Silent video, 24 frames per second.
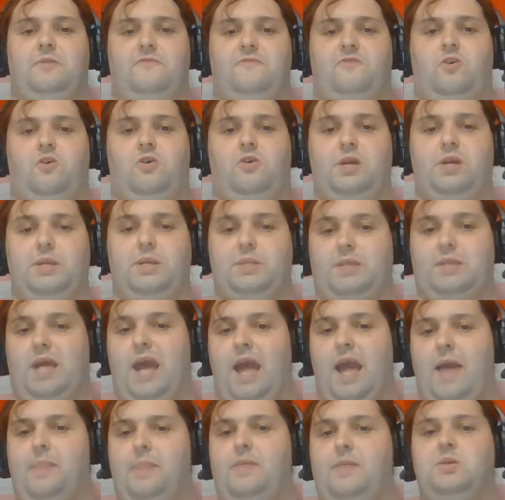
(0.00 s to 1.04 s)
the Far East,
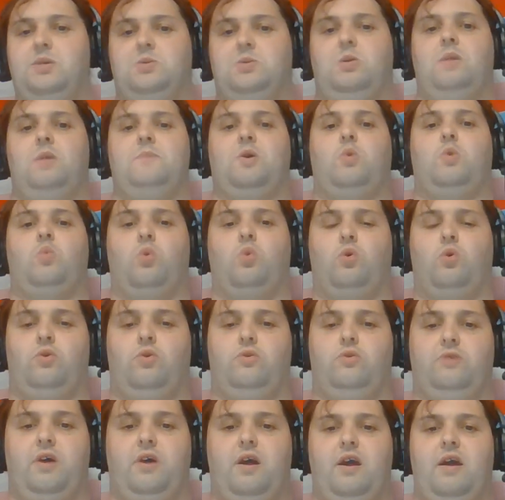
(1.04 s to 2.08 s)
and the Islamic
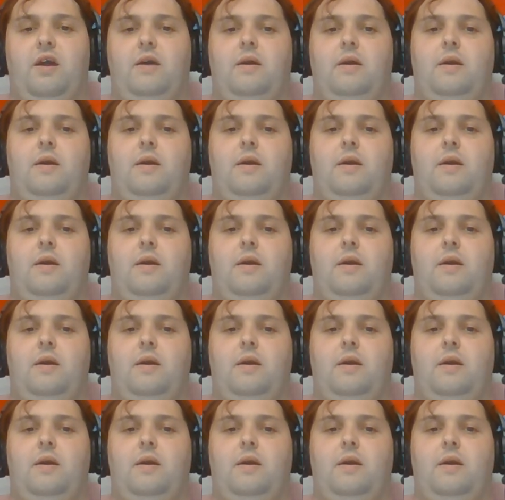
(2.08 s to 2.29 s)
world